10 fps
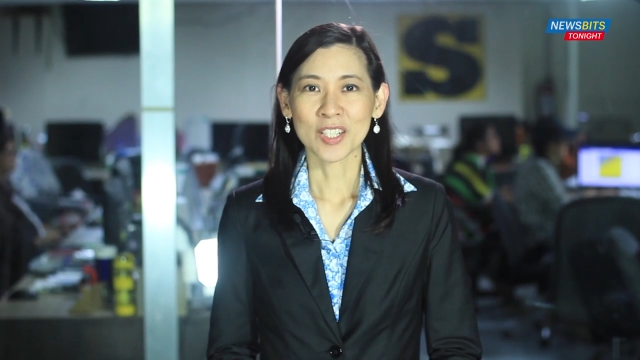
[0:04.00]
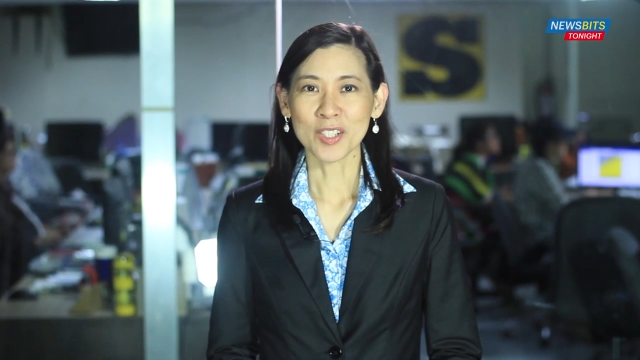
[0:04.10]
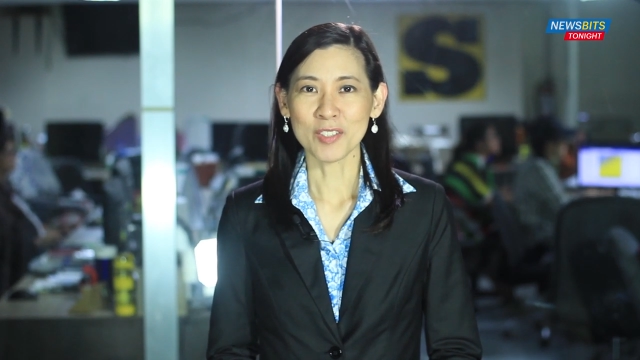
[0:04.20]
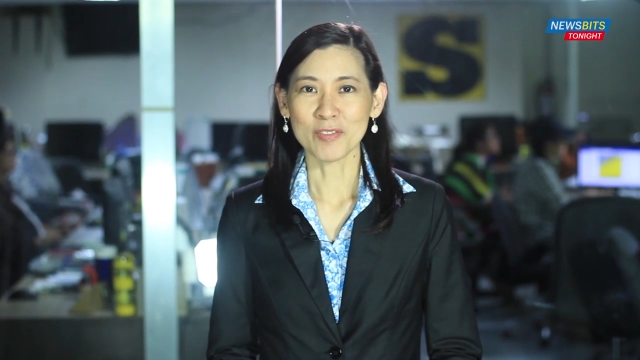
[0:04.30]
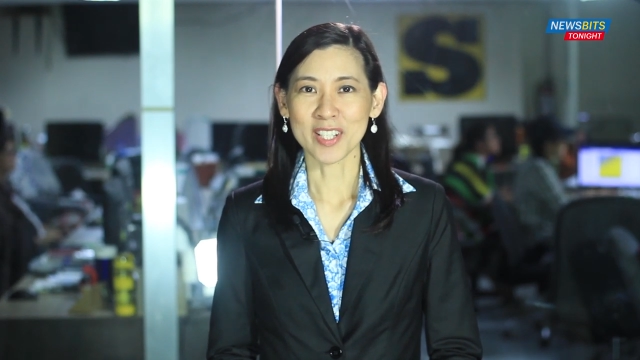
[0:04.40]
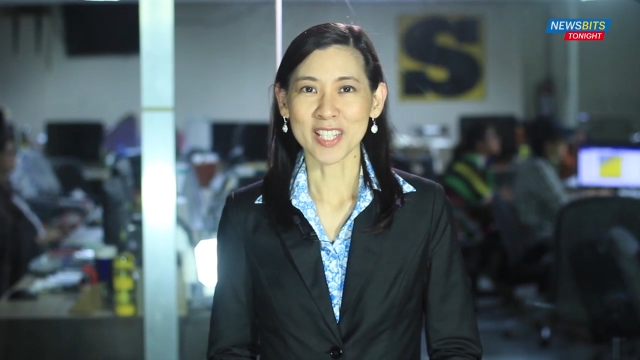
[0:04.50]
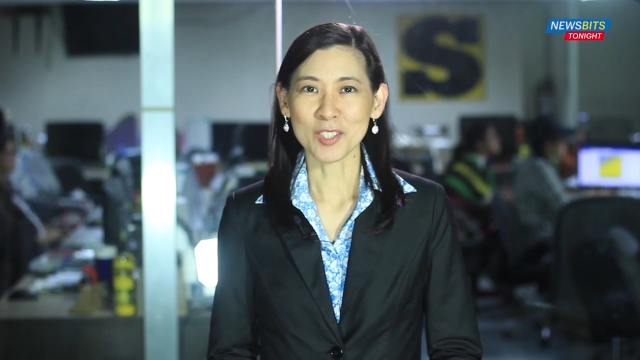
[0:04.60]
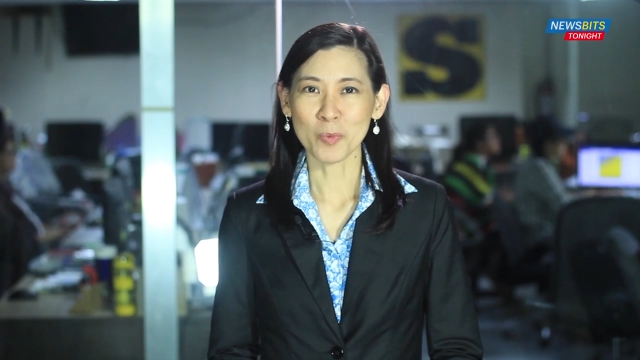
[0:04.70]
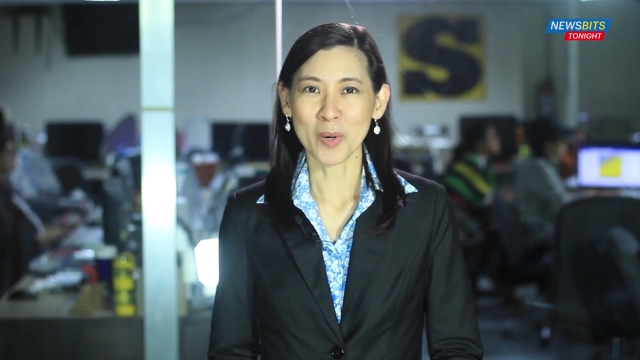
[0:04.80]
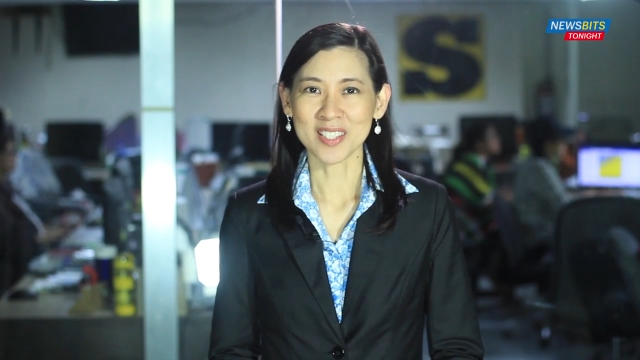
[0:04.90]
Good evening.
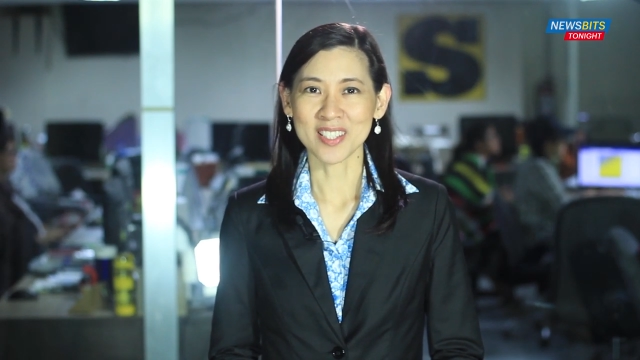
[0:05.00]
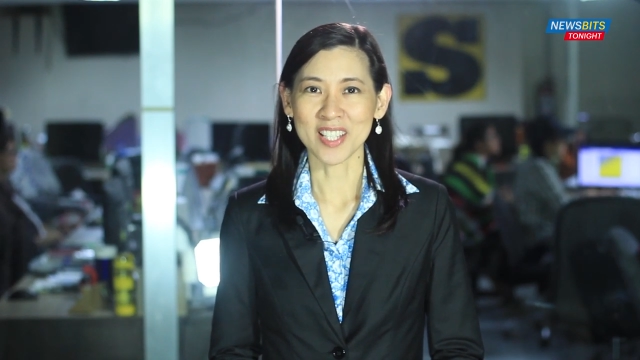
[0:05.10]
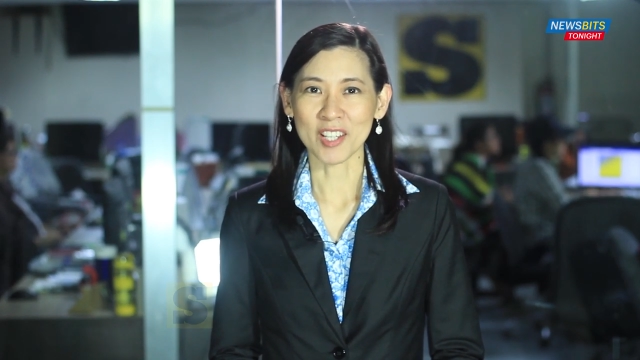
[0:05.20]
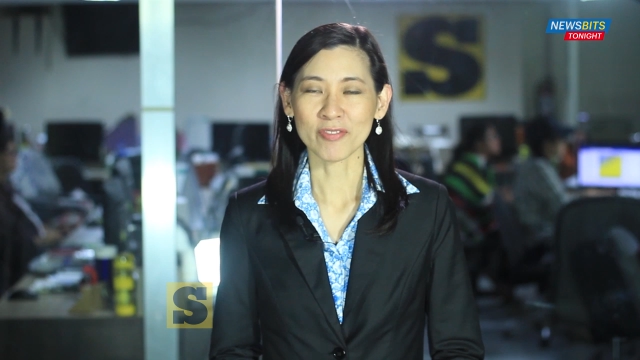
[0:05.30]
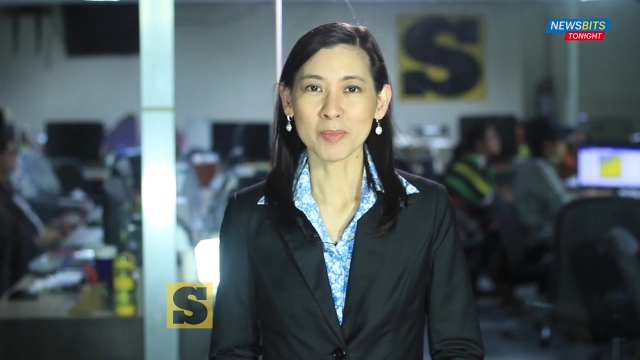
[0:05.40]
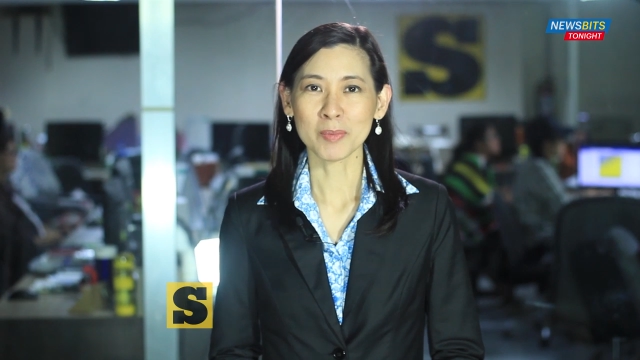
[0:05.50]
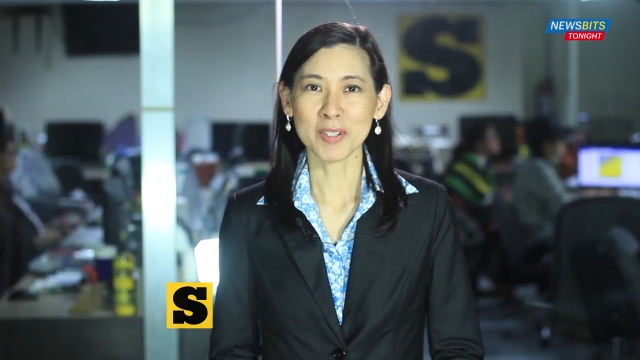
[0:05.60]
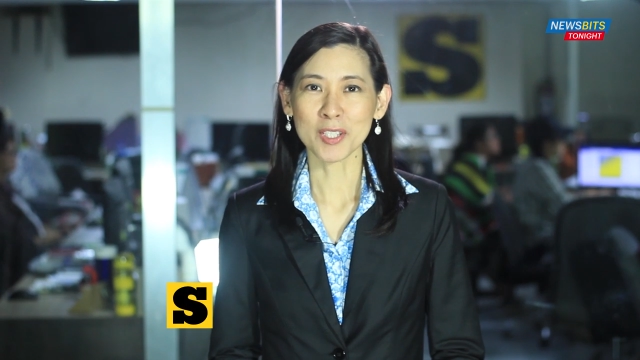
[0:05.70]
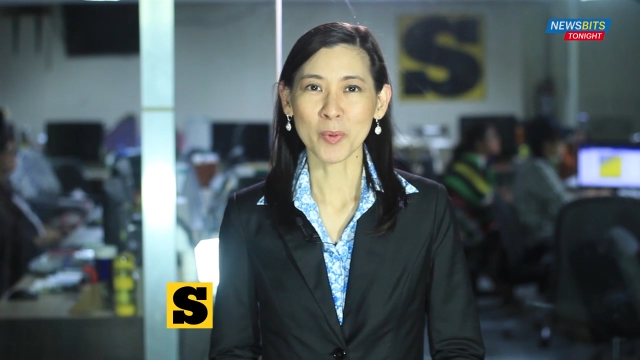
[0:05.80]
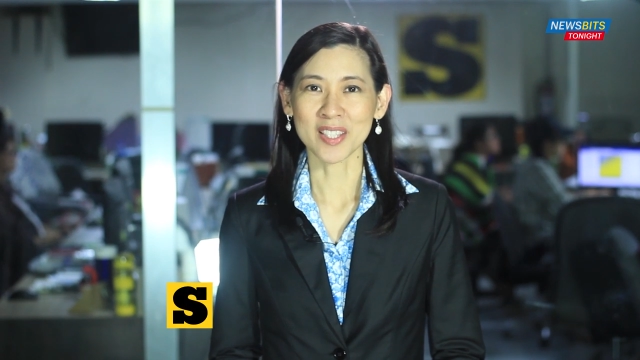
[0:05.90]
It's Wednesday,
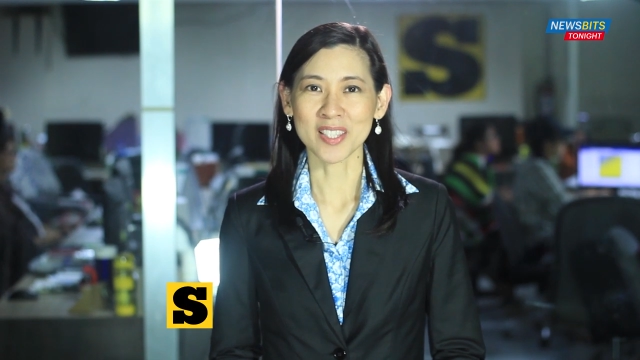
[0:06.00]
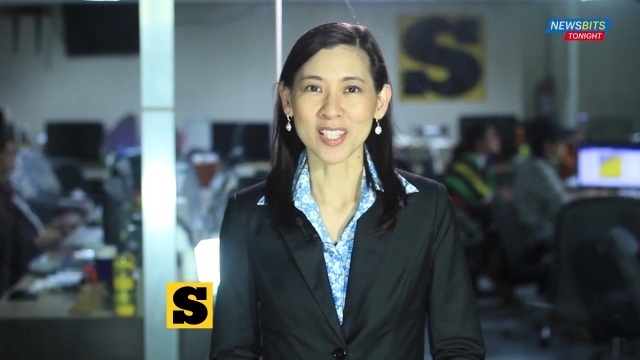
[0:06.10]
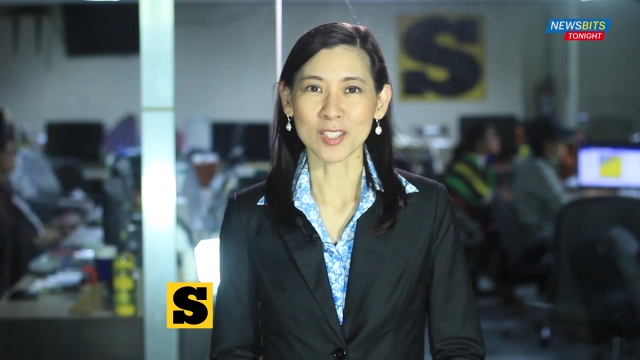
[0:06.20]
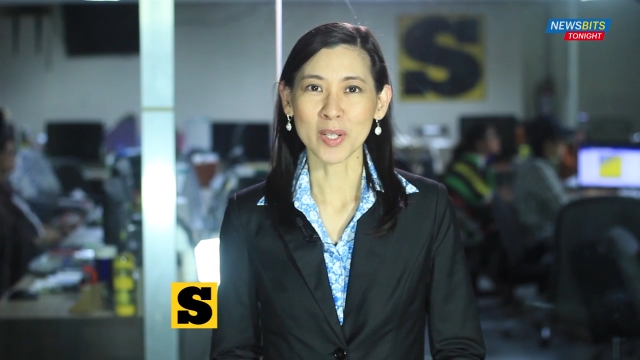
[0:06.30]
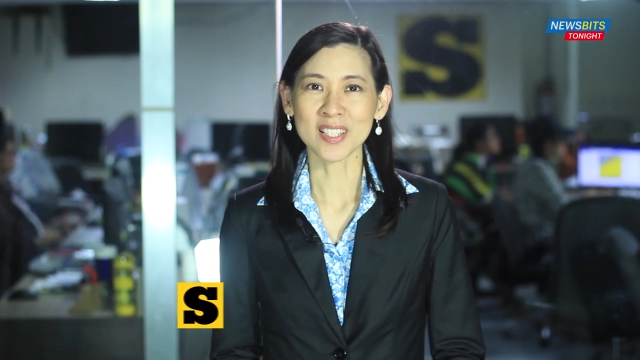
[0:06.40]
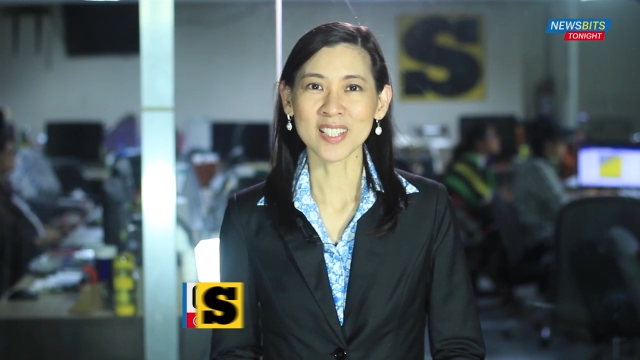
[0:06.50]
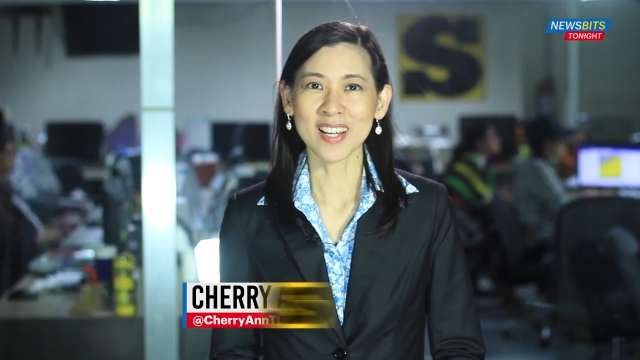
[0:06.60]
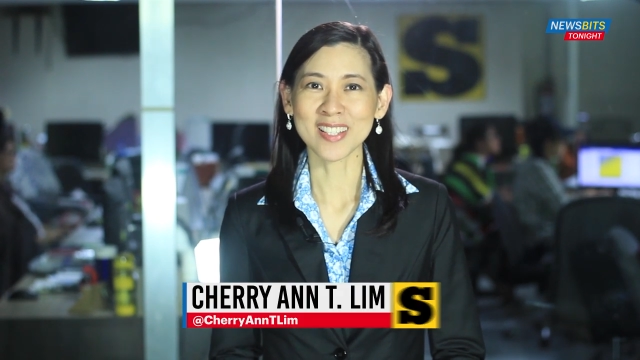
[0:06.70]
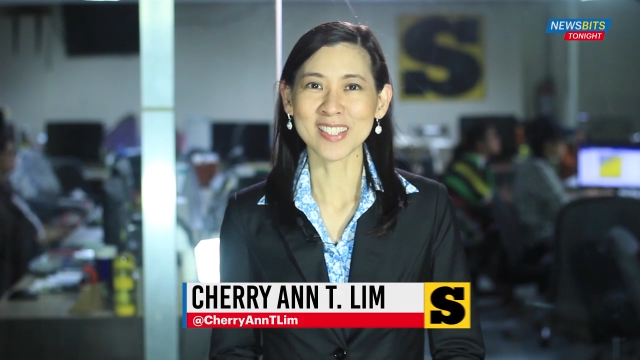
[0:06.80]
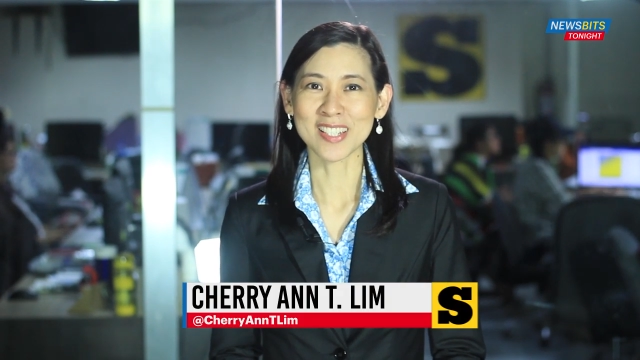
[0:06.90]
February 20,
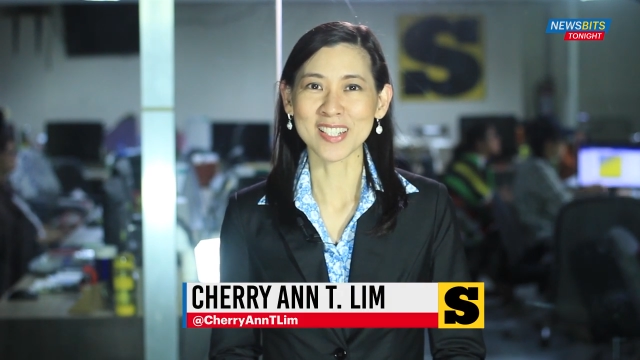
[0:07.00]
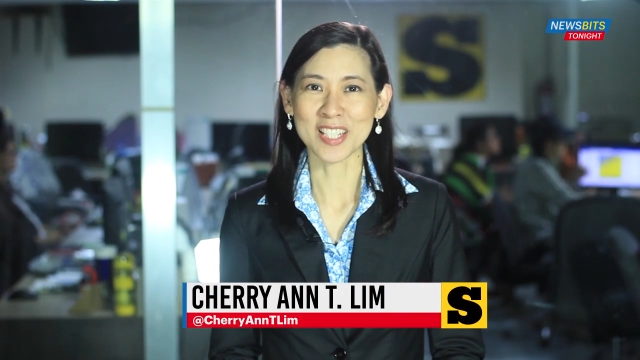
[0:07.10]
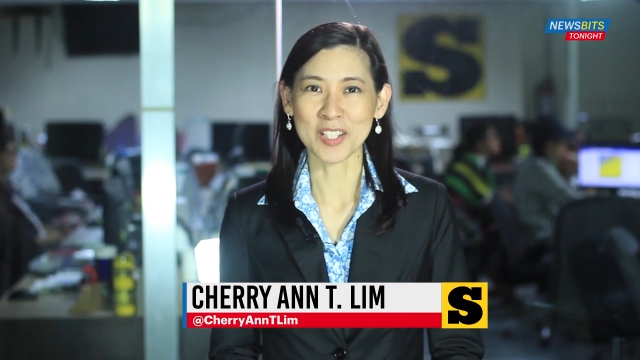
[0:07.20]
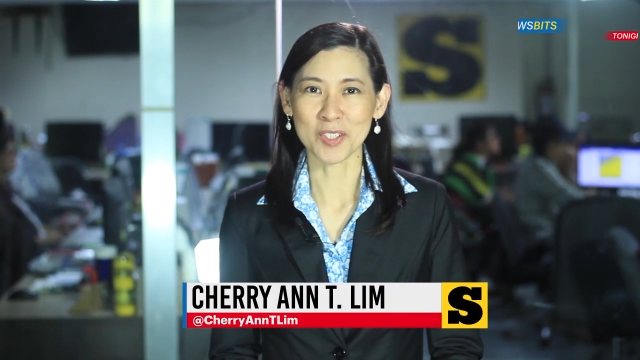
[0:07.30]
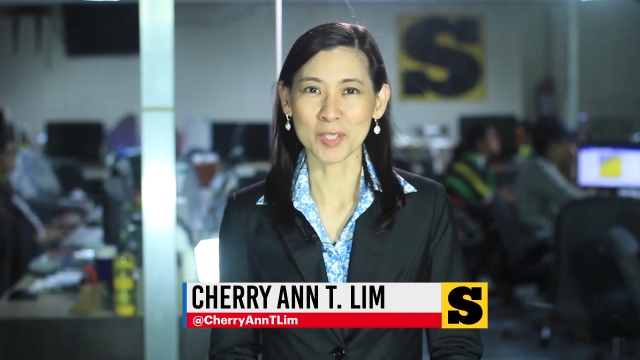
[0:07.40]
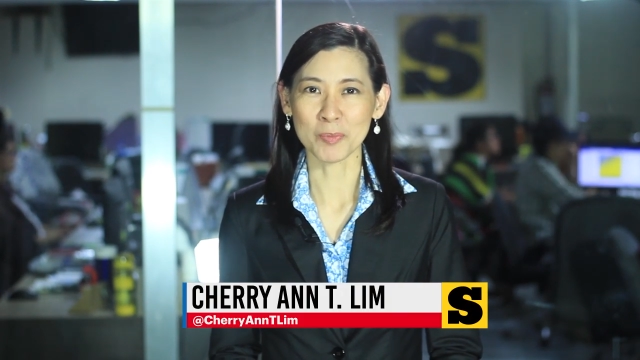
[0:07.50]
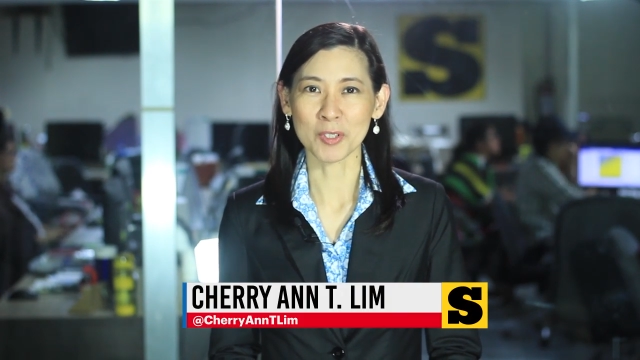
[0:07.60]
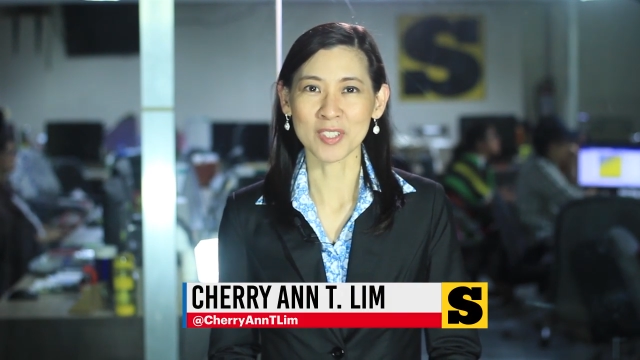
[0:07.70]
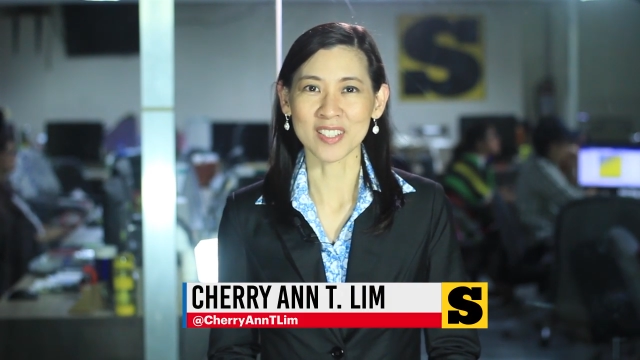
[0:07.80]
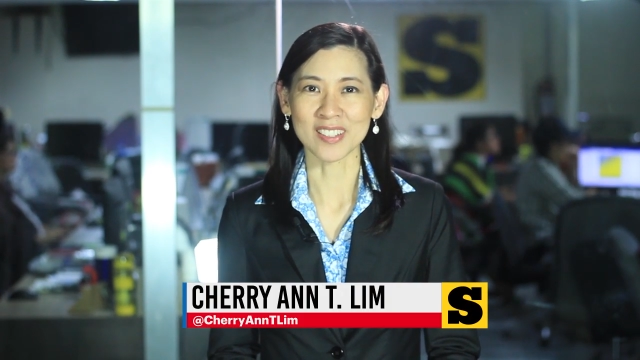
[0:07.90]
2019, here in
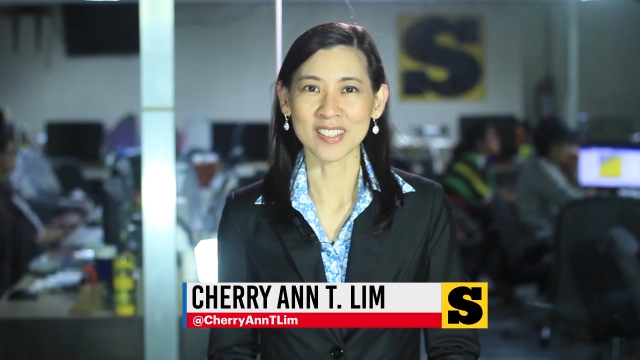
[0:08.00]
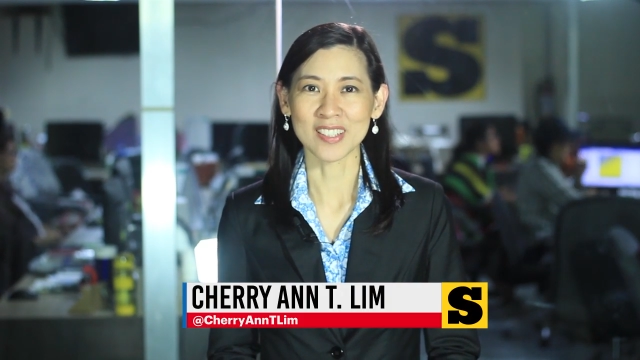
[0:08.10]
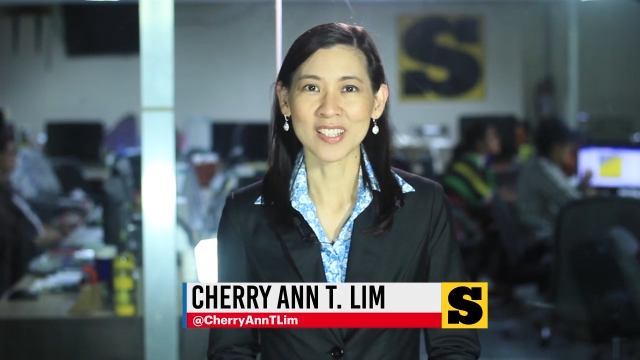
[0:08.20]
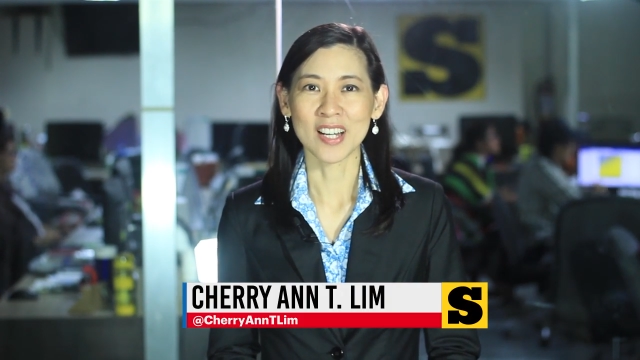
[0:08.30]
Cebu City.